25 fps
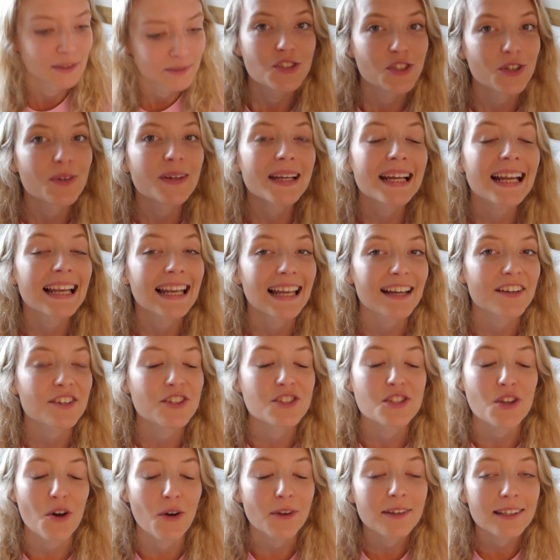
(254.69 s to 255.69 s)
Doing
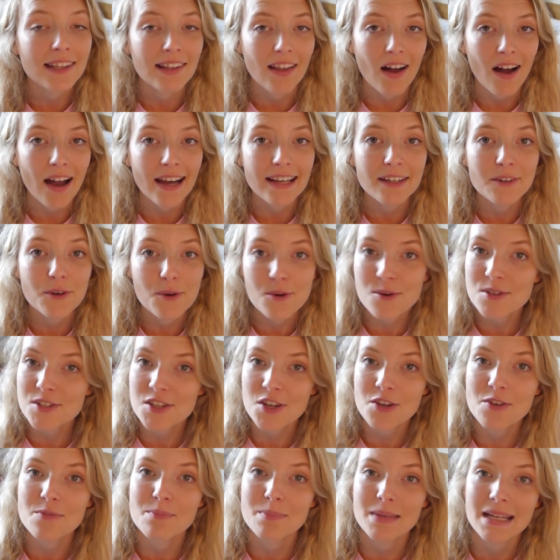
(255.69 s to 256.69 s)
lectures online
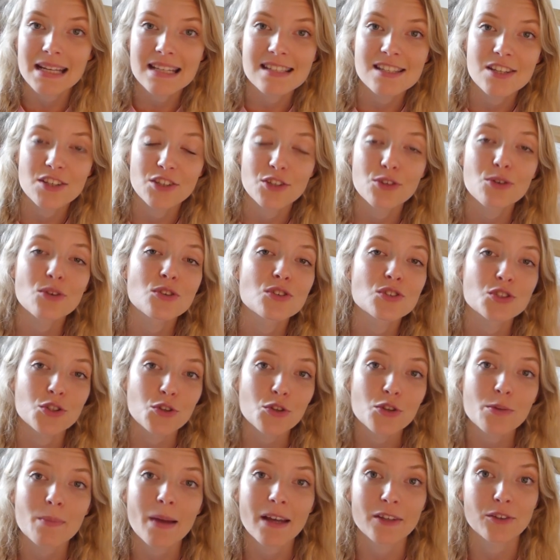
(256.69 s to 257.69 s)
also means that you can
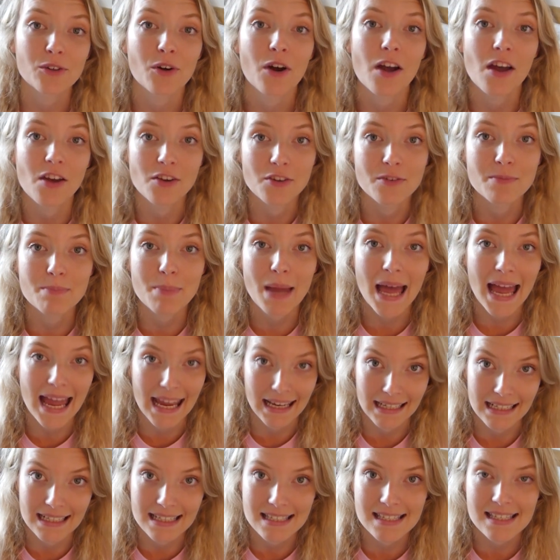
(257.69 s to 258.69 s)
do them at your own
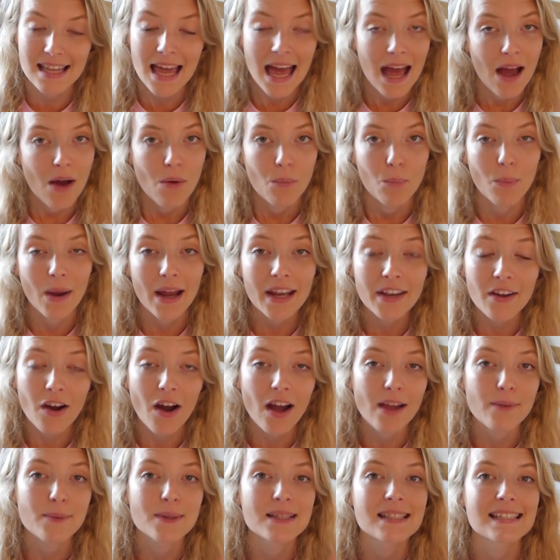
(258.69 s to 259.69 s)
pace. When
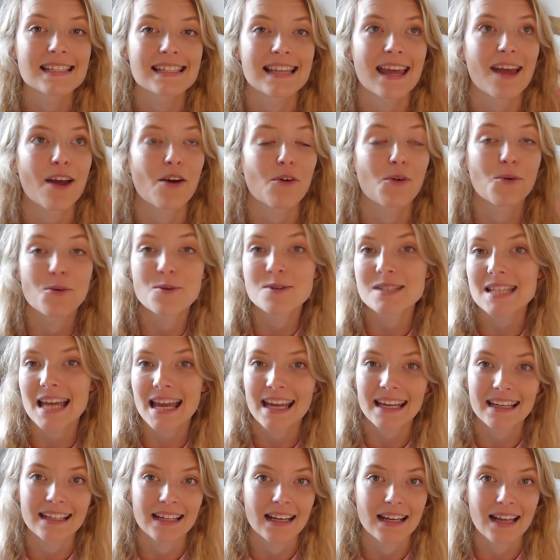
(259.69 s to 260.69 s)
I would sit all
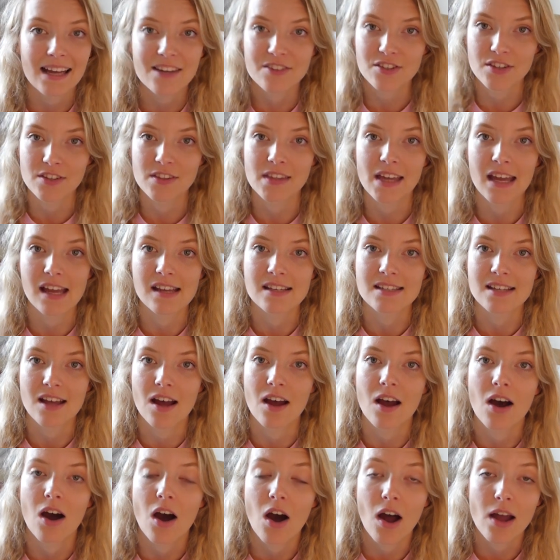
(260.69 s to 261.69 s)
day in a lecture
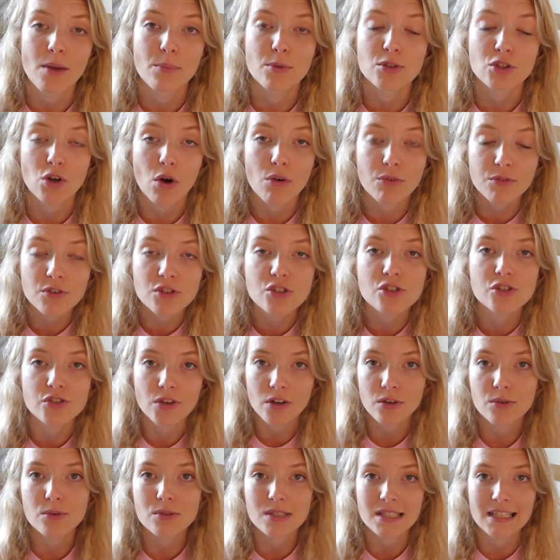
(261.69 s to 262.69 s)
theatre, I would often
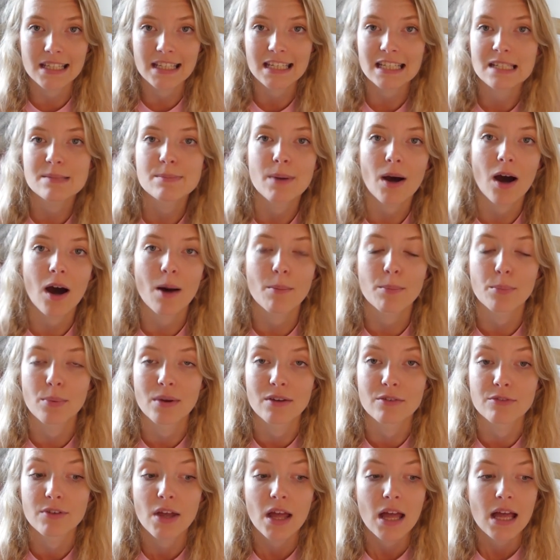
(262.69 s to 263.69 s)
struggle to keep up
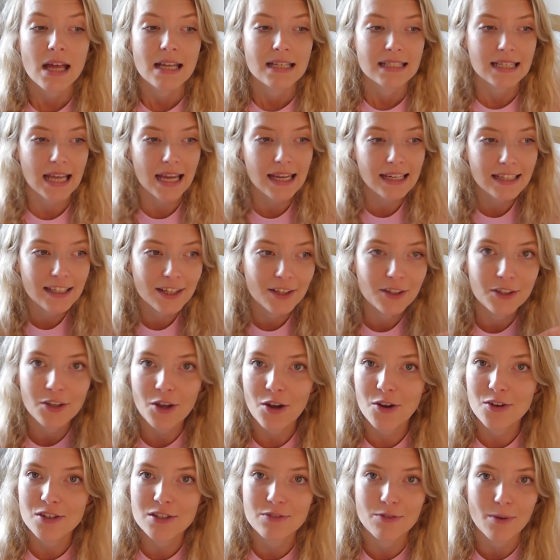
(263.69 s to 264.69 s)
with taking
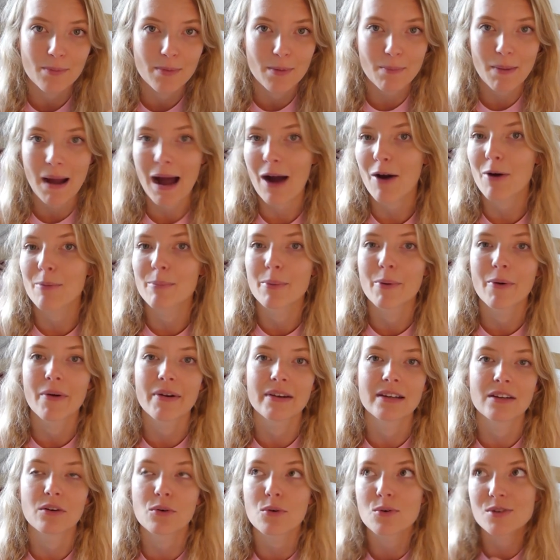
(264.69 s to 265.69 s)
notes from the
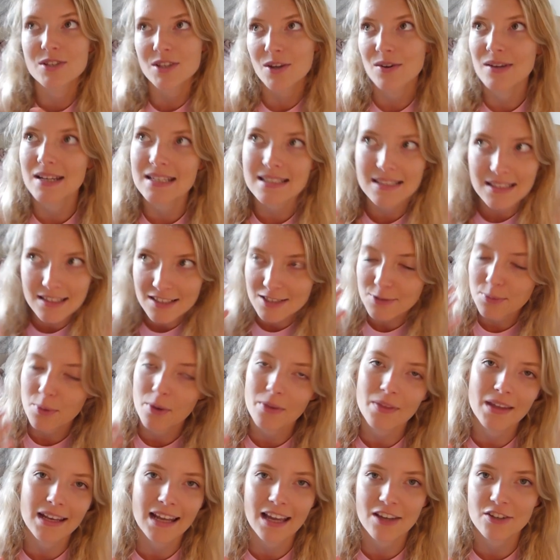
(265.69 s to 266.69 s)
PowerPoint, also listening to
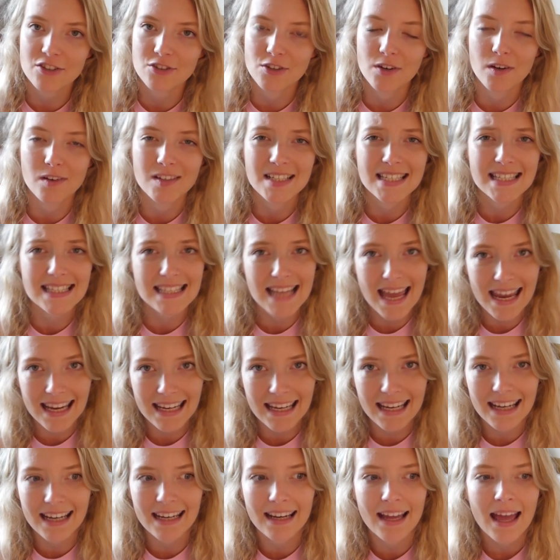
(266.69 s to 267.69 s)
what the lecturer is
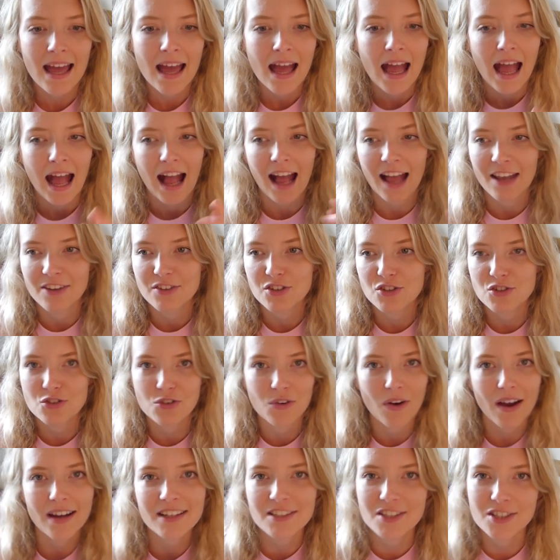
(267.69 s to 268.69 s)
saying, and
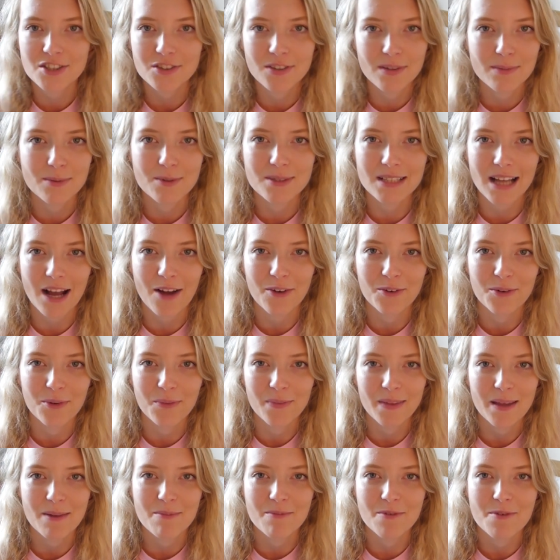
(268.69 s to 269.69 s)
trying to scribble down all
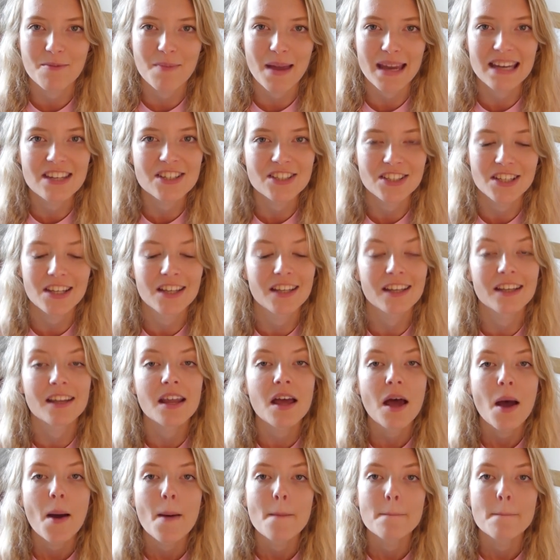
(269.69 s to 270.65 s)
the information.